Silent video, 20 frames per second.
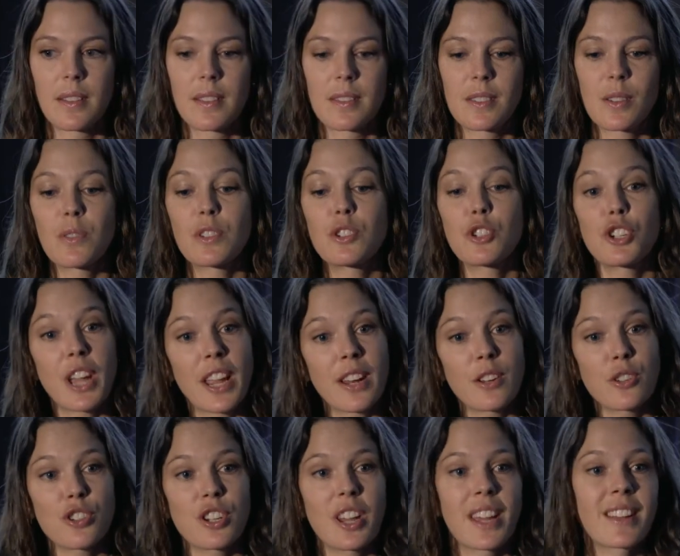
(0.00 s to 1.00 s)
So the
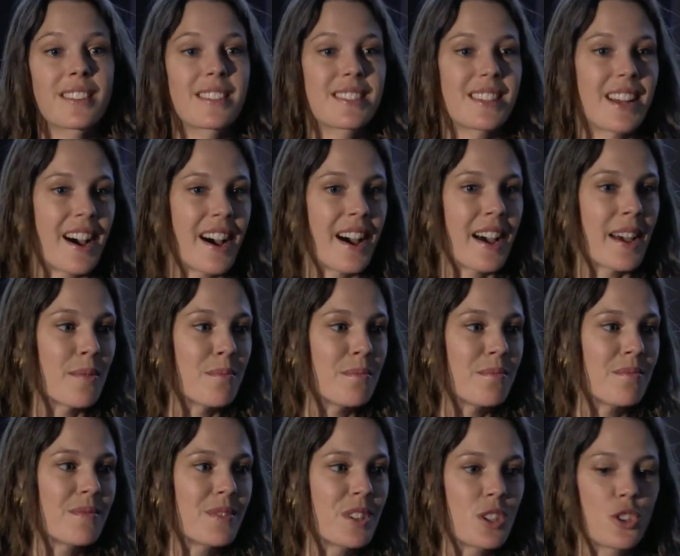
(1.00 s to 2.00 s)
change takes time
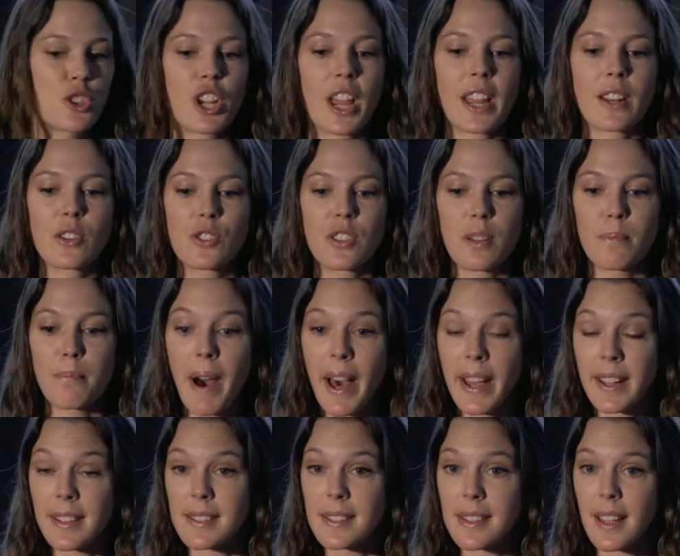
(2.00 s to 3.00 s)
to change the
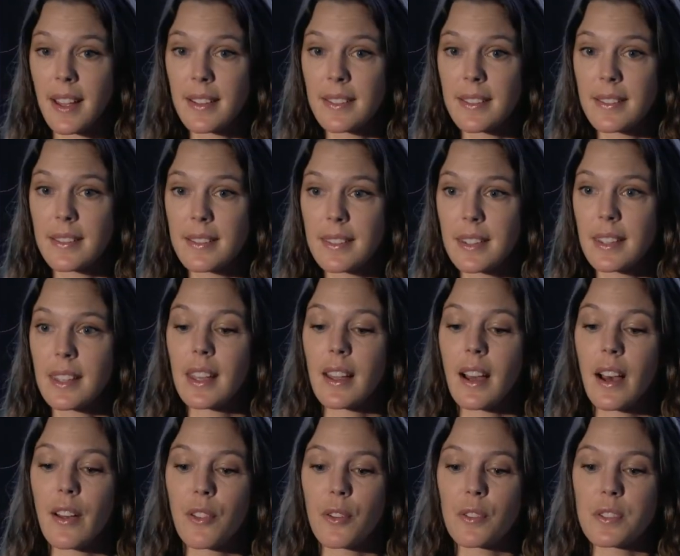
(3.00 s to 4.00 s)
mindset, to get
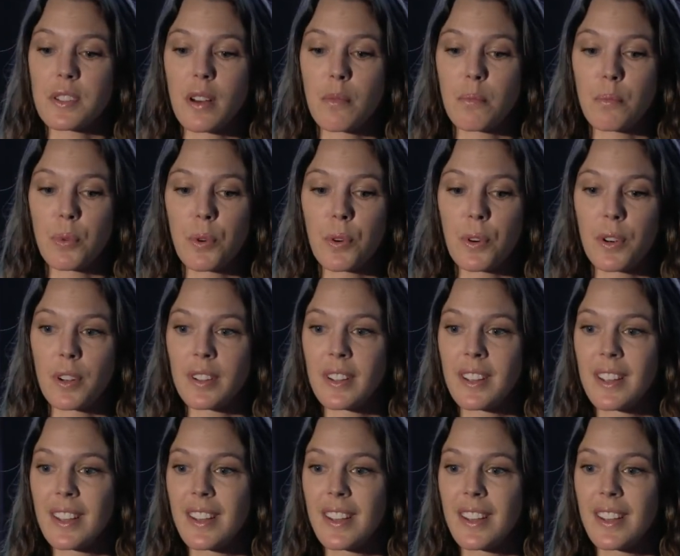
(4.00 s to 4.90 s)
others on board.